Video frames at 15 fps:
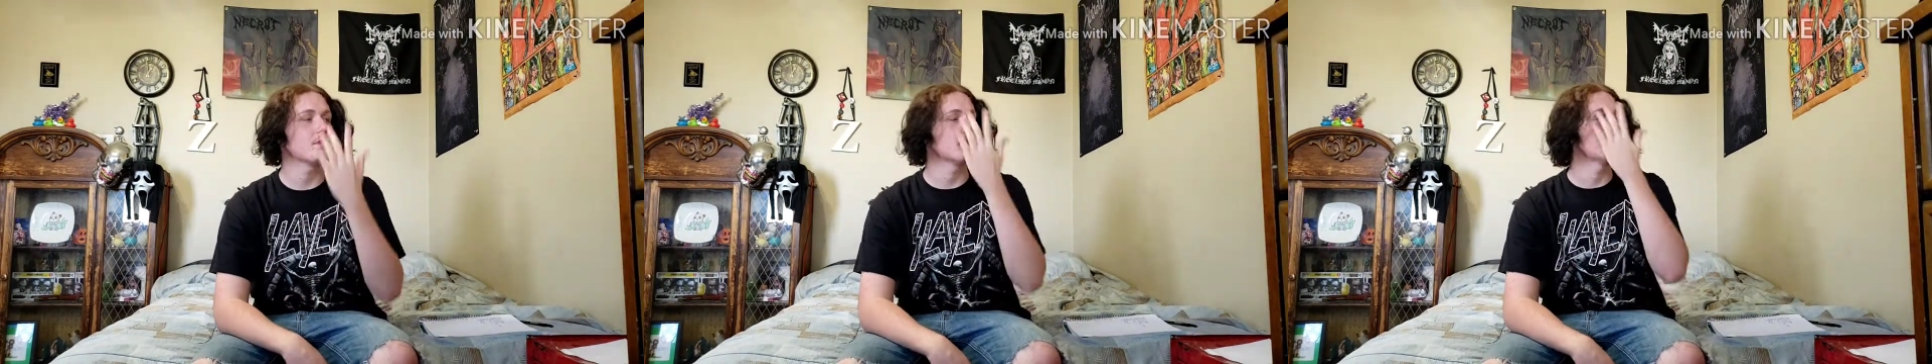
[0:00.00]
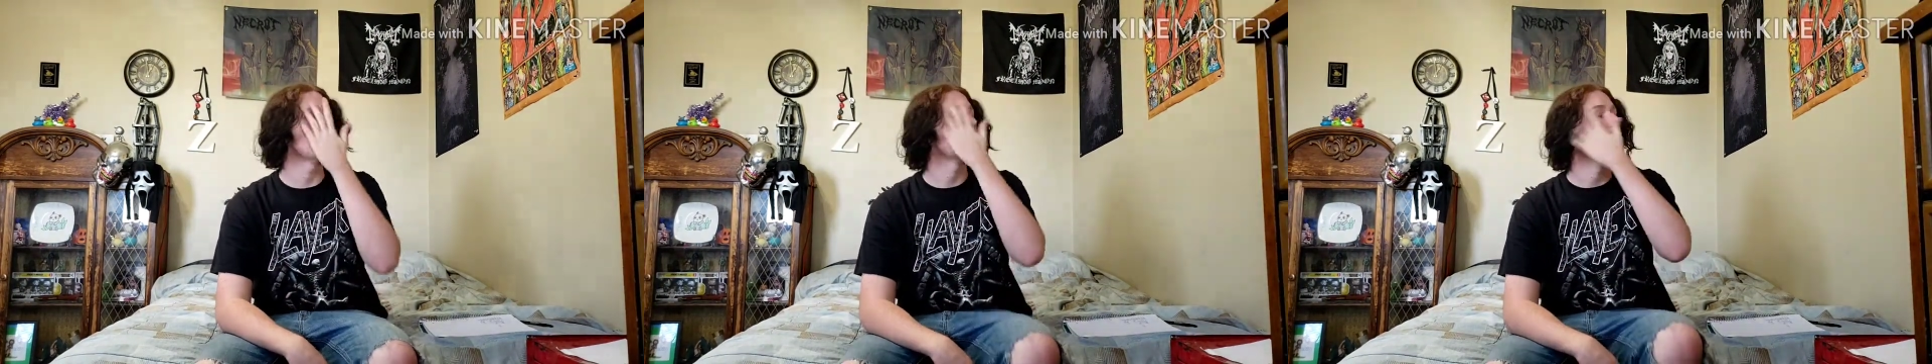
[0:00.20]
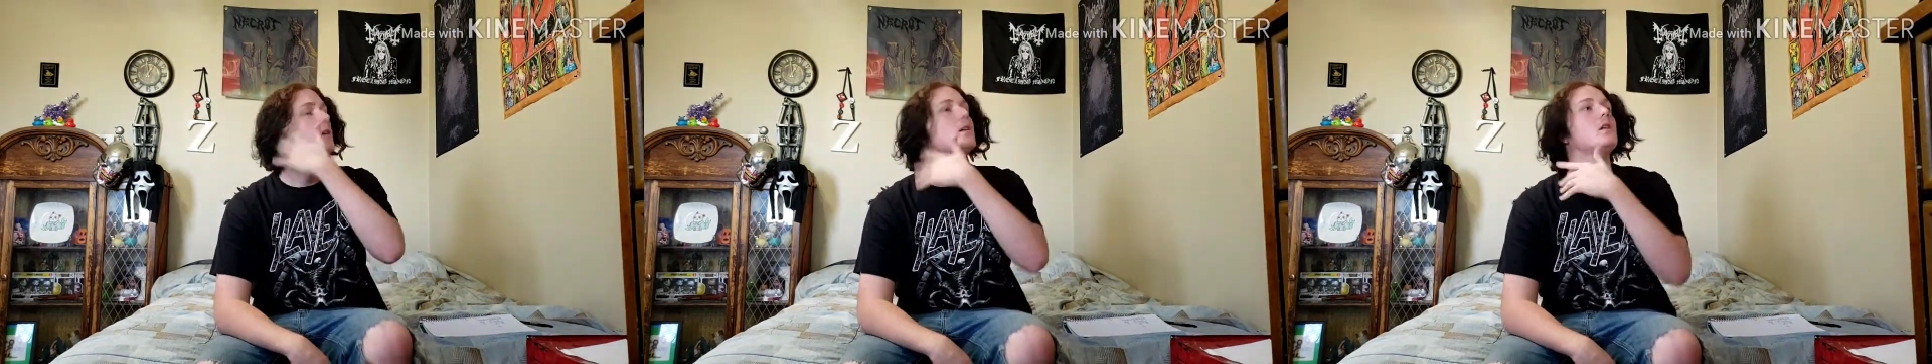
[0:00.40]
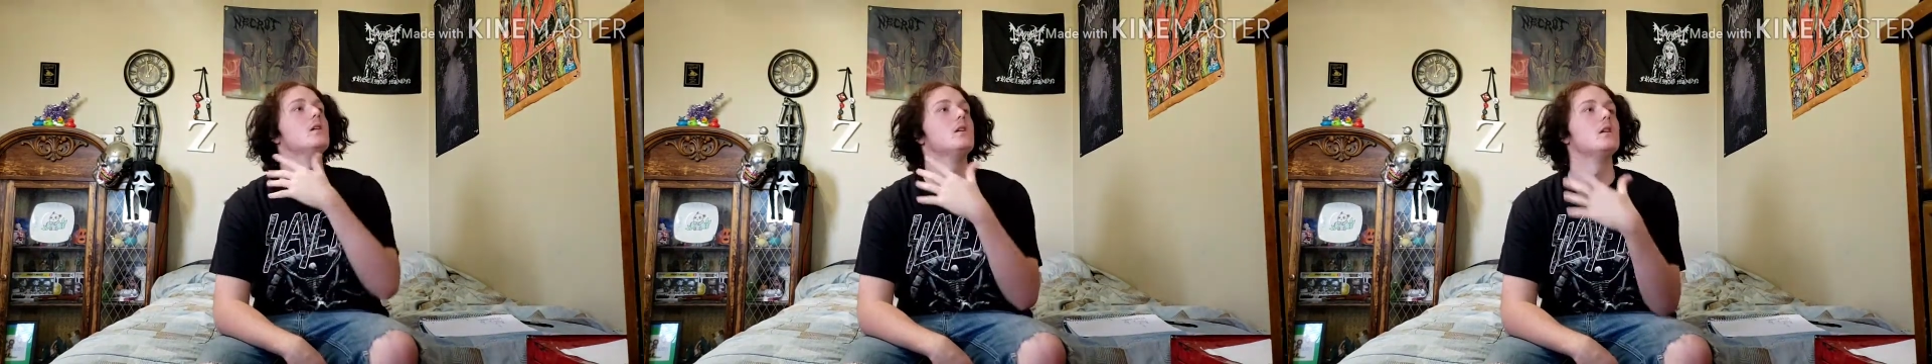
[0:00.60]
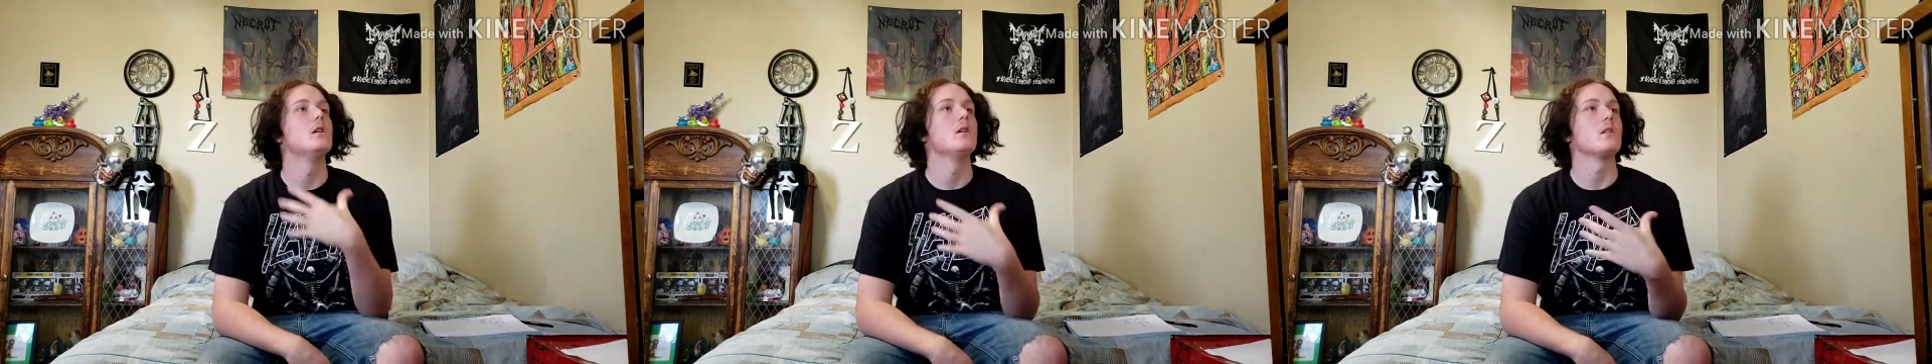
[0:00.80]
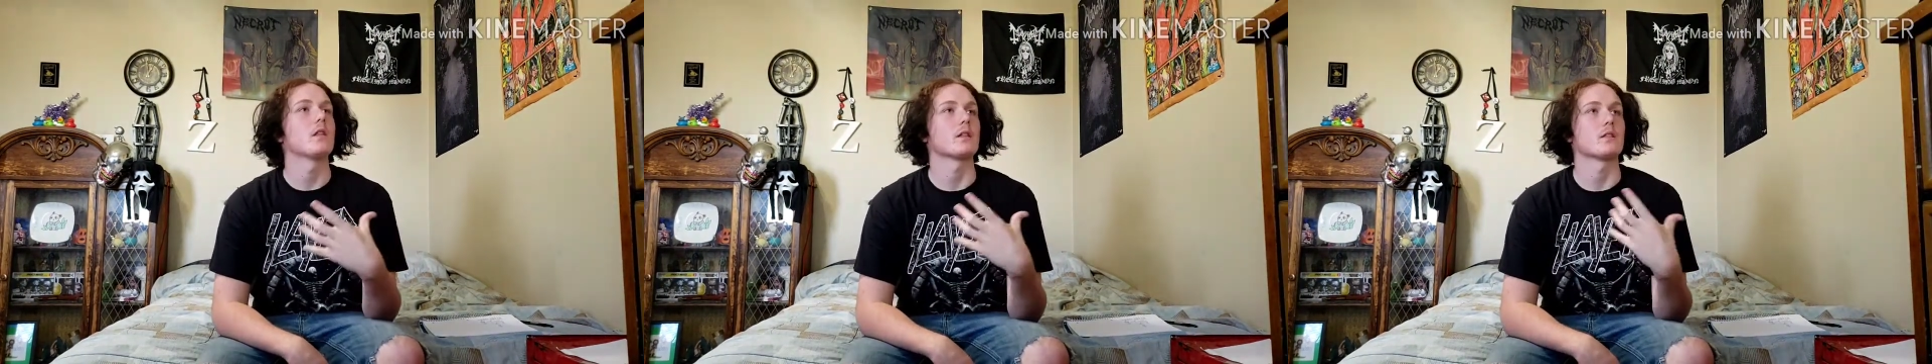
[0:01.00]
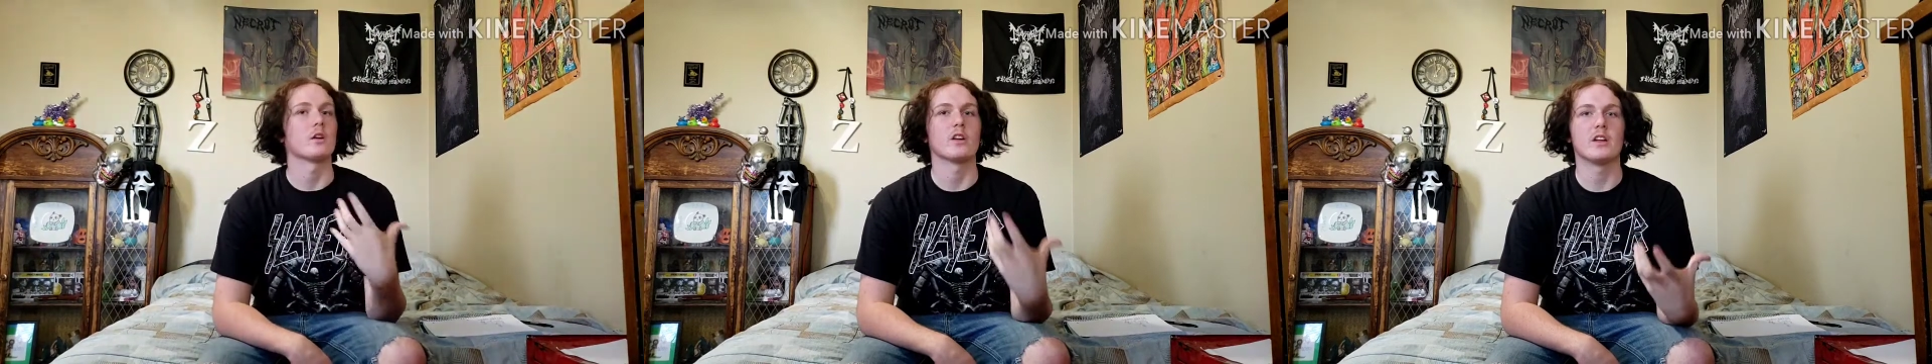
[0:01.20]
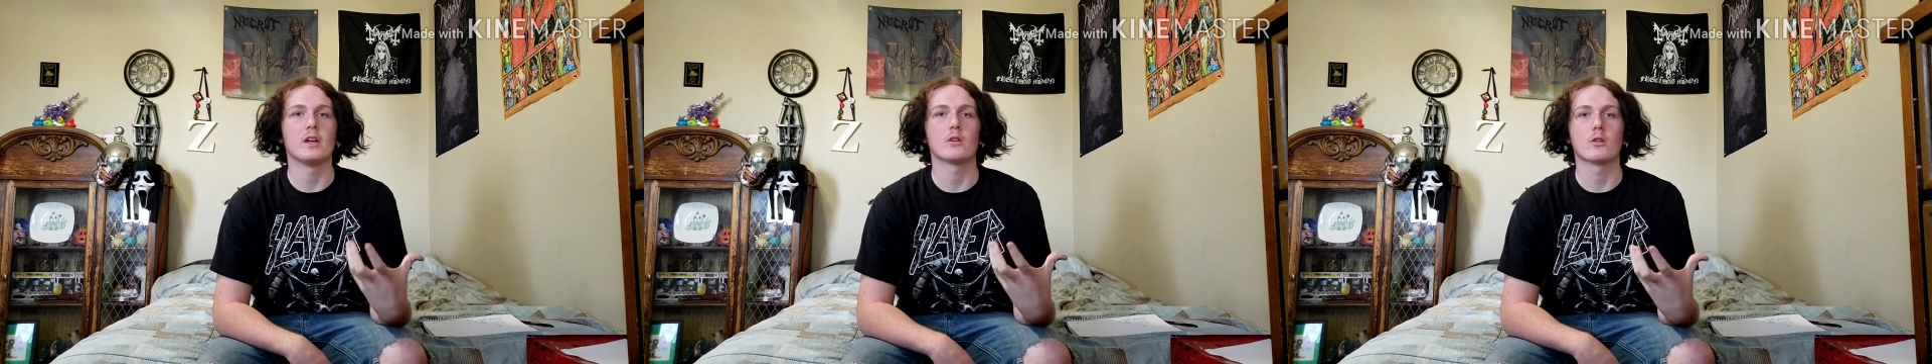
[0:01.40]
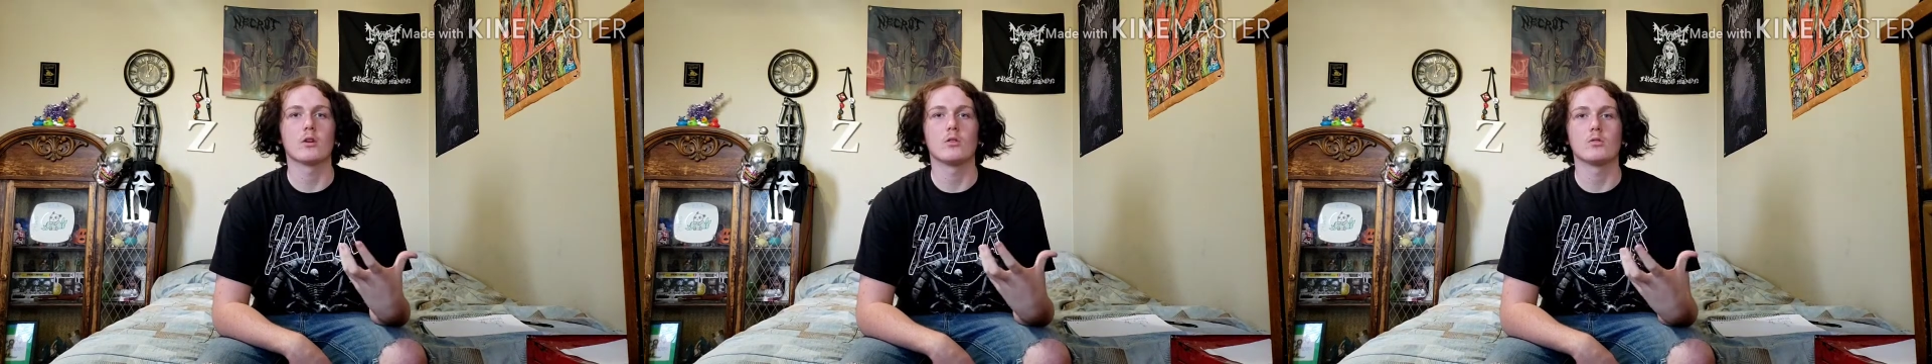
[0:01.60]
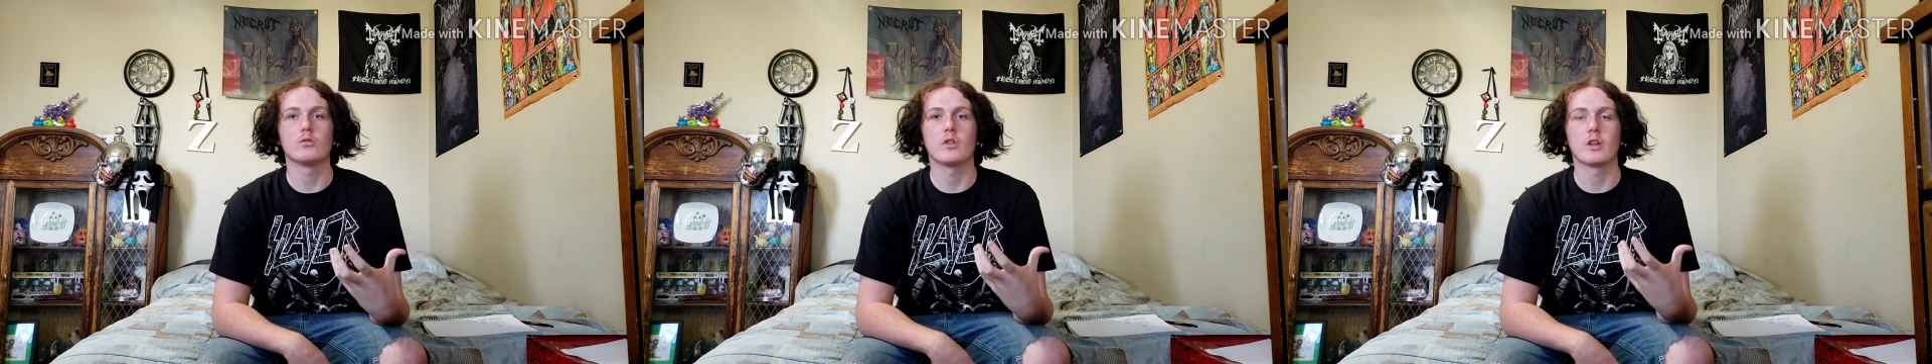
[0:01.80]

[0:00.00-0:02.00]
the like the heroes.